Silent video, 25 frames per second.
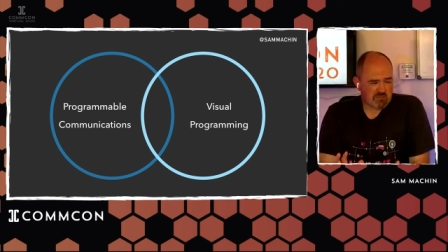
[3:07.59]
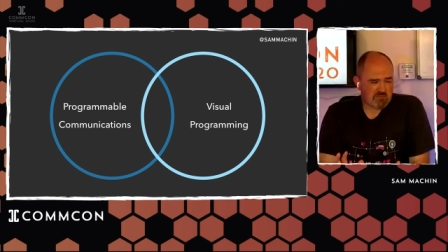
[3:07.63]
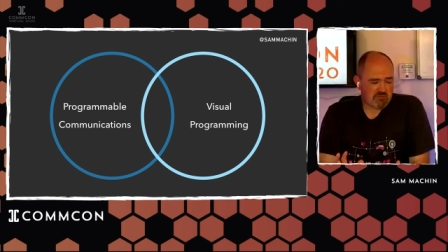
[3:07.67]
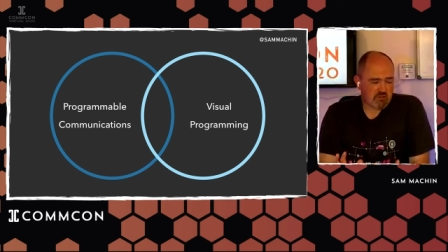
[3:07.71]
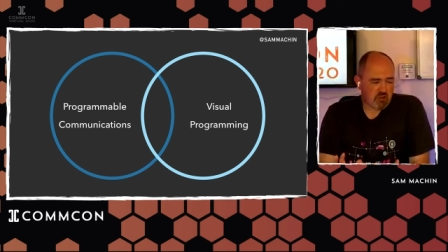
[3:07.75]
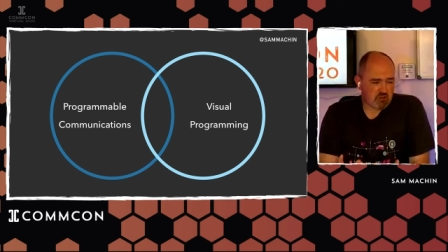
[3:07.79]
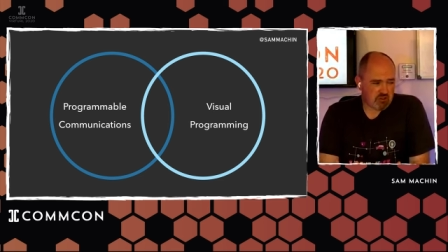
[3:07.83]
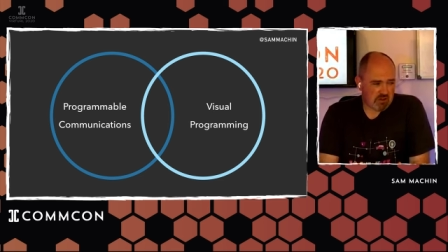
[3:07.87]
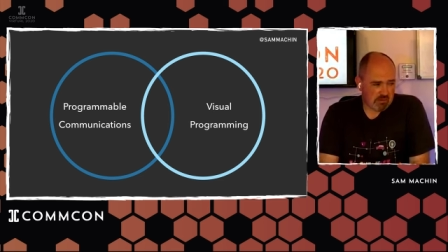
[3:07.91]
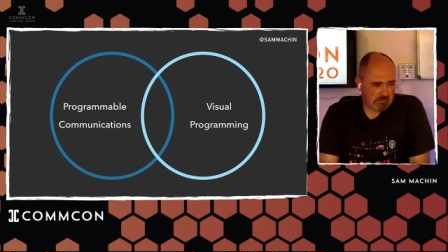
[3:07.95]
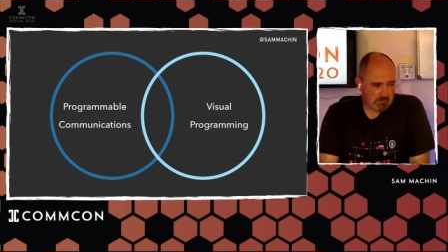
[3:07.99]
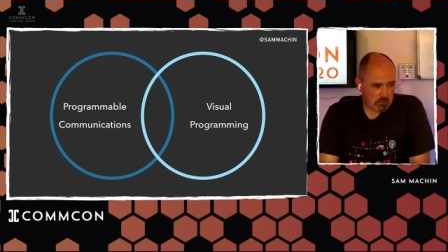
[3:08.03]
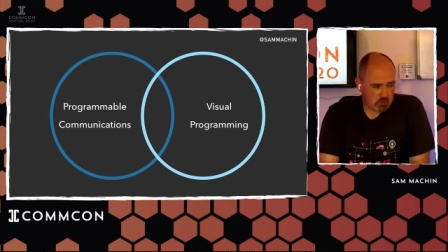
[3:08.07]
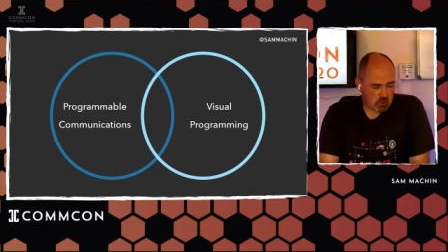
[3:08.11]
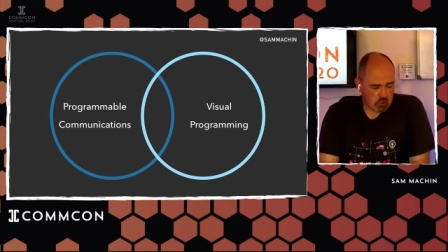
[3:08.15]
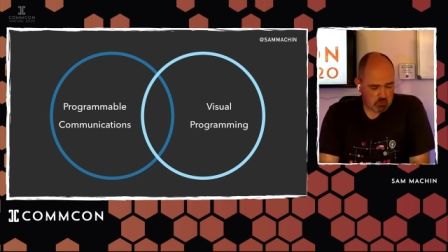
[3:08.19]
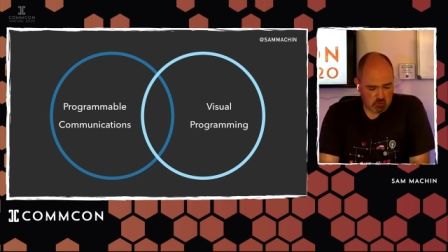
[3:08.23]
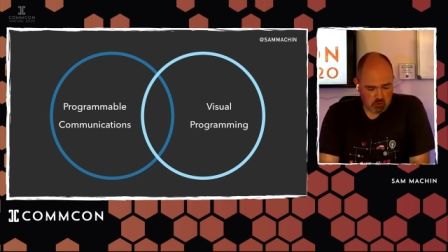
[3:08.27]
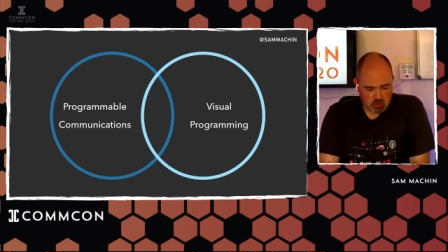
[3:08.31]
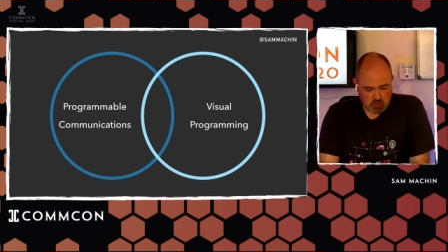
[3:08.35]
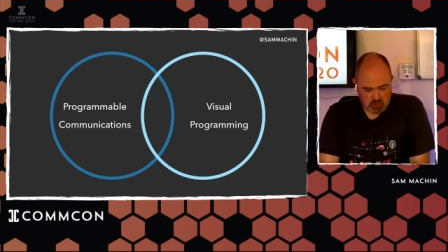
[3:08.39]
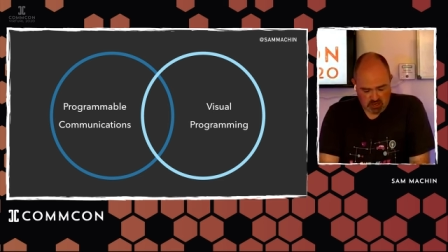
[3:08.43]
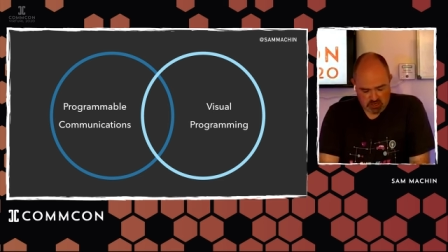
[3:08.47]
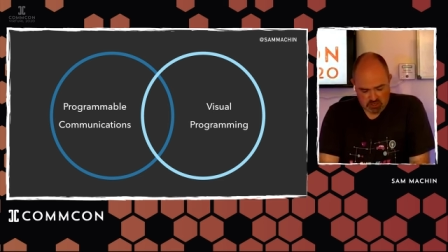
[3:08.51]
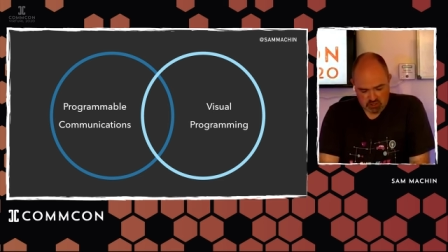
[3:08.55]
programmable
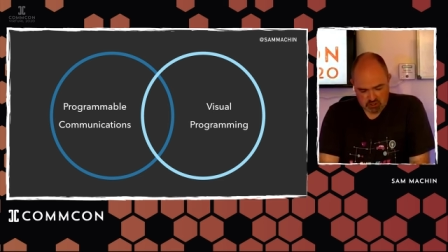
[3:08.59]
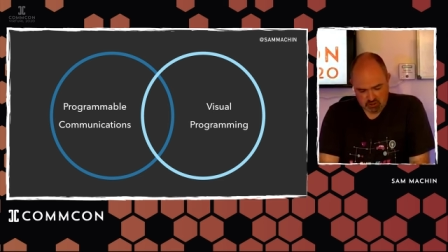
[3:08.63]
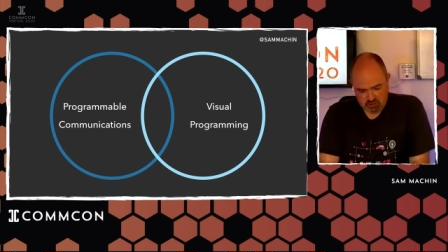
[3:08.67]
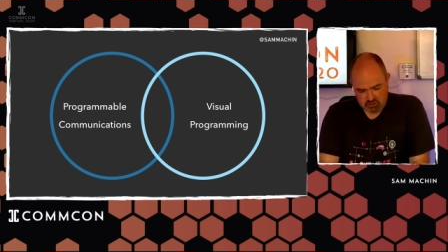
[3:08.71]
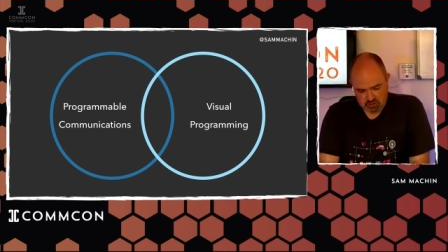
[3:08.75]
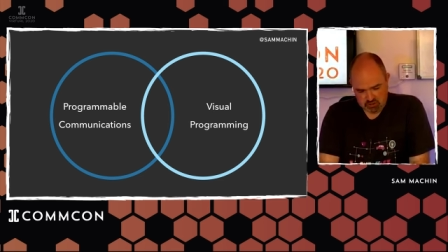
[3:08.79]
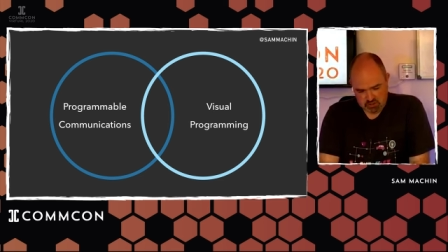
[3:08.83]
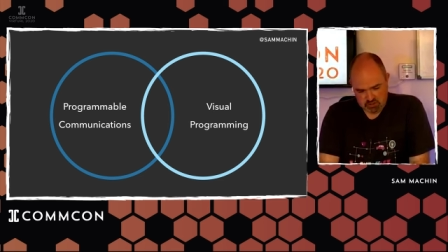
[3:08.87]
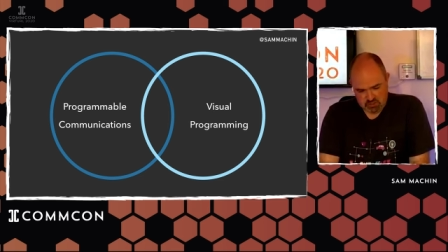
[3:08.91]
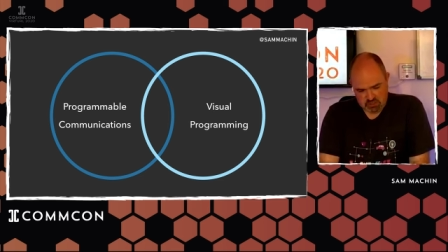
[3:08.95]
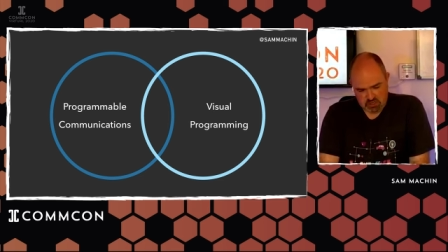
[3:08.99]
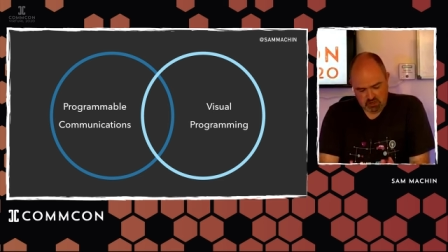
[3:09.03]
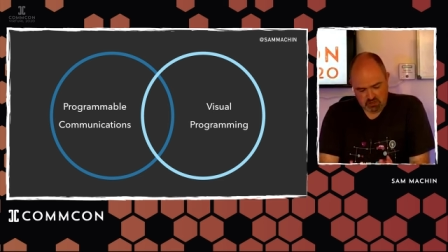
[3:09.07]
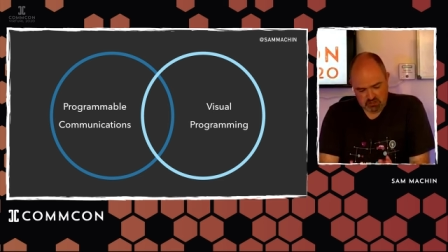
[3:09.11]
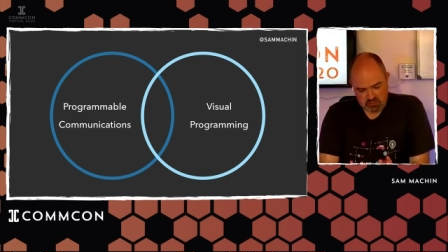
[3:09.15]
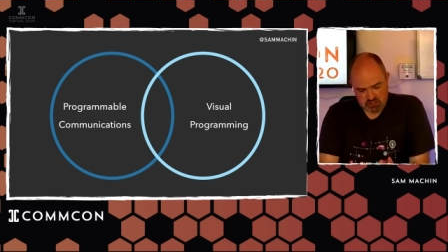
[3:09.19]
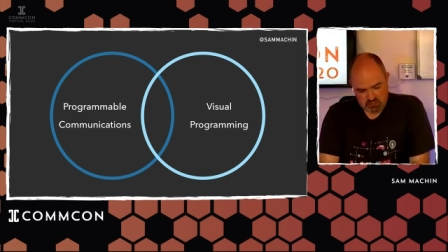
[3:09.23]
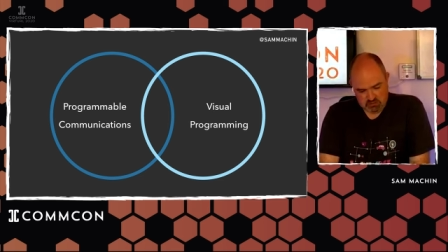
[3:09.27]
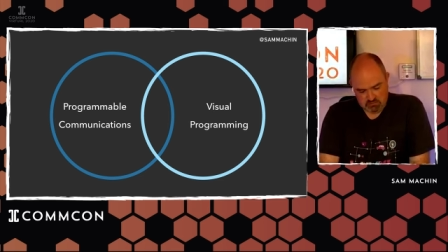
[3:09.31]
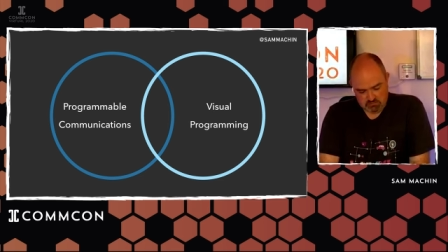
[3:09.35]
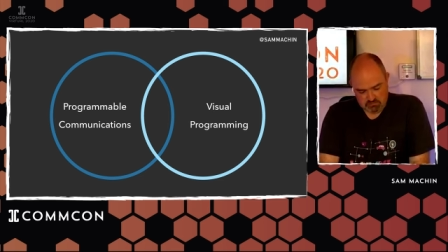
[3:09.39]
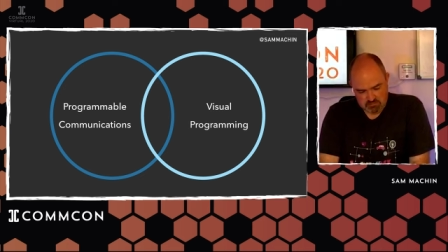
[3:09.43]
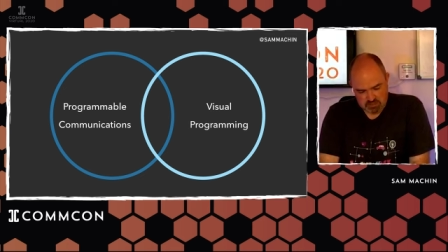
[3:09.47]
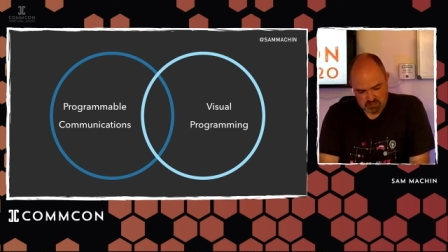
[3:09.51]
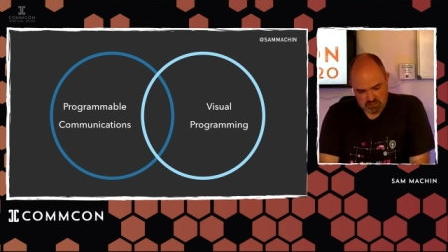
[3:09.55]
communications,
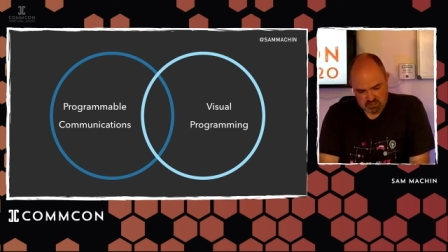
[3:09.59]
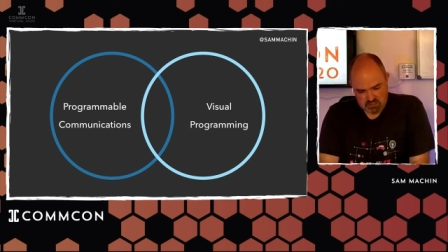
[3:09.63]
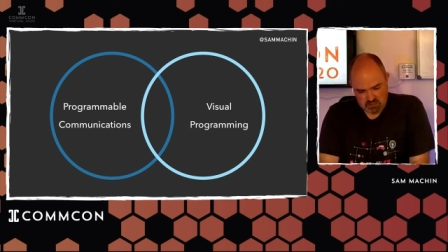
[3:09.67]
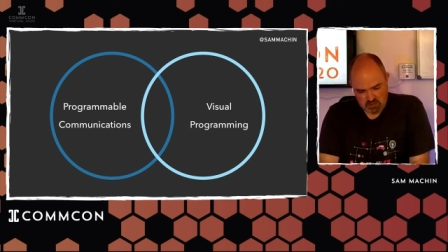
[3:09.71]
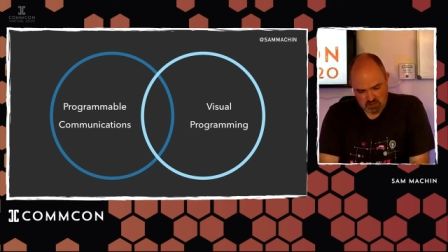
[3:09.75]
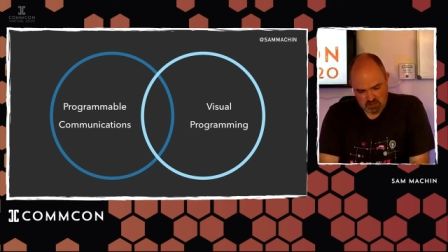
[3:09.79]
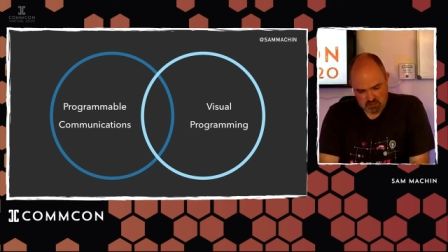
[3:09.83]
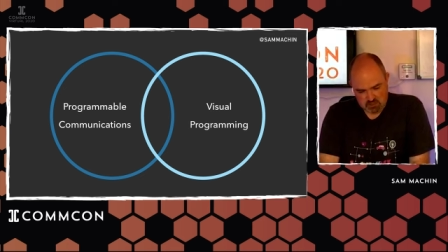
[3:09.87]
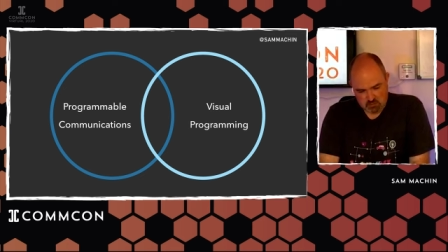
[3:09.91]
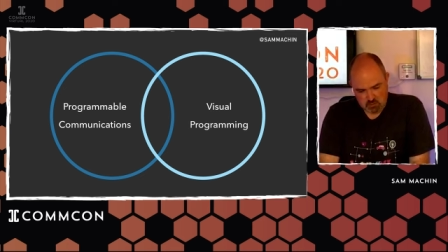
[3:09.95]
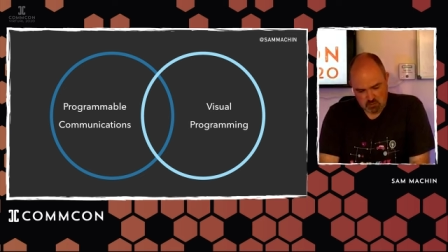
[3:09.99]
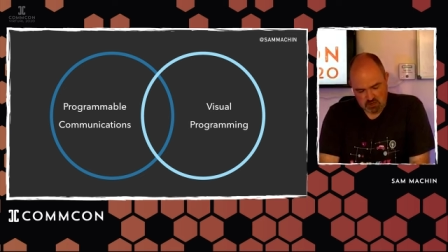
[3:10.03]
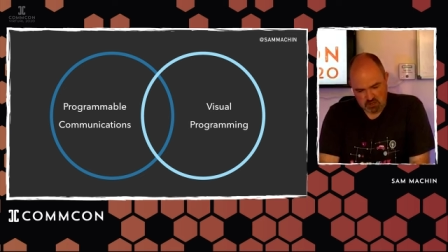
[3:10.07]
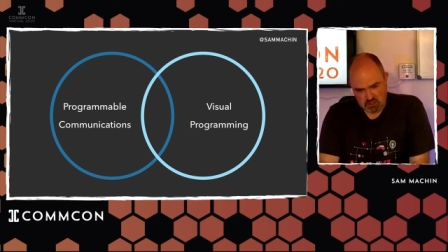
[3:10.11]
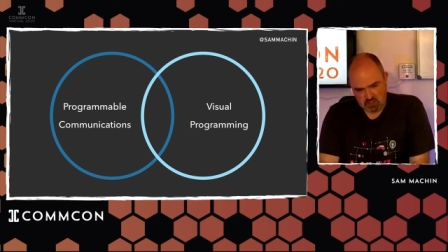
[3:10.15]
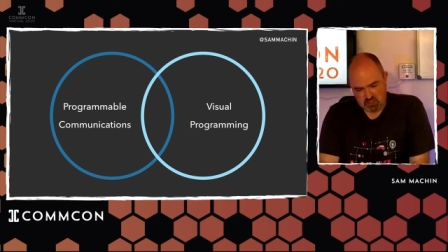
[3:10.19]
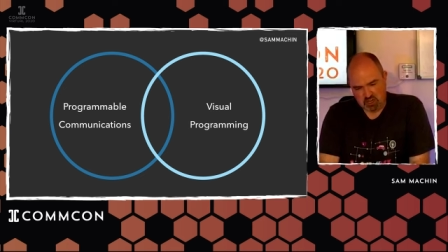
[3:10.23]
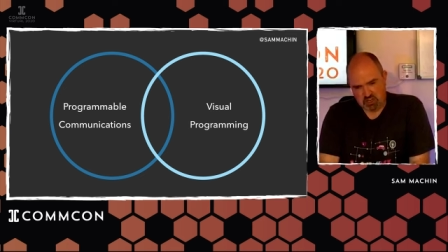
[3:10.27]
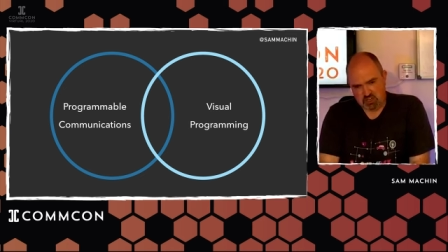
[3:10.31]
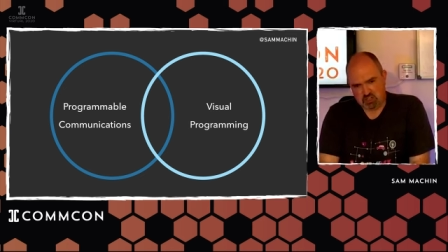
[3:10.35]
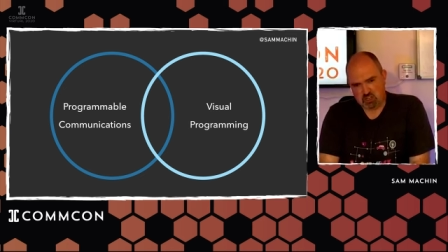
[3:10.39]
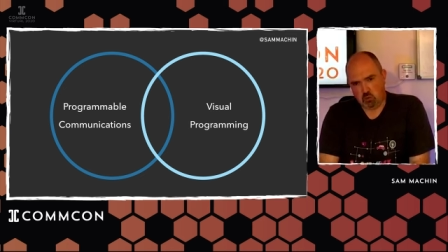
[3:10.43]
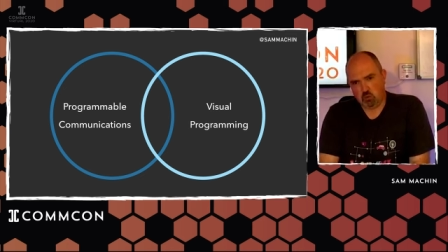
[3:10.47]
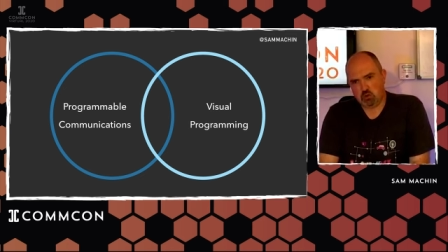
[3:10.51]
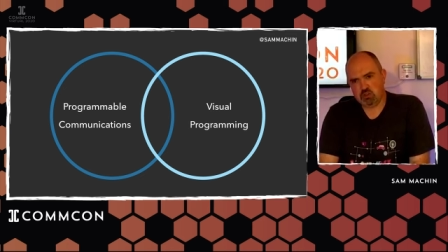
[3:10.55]
and this is a last-minute change.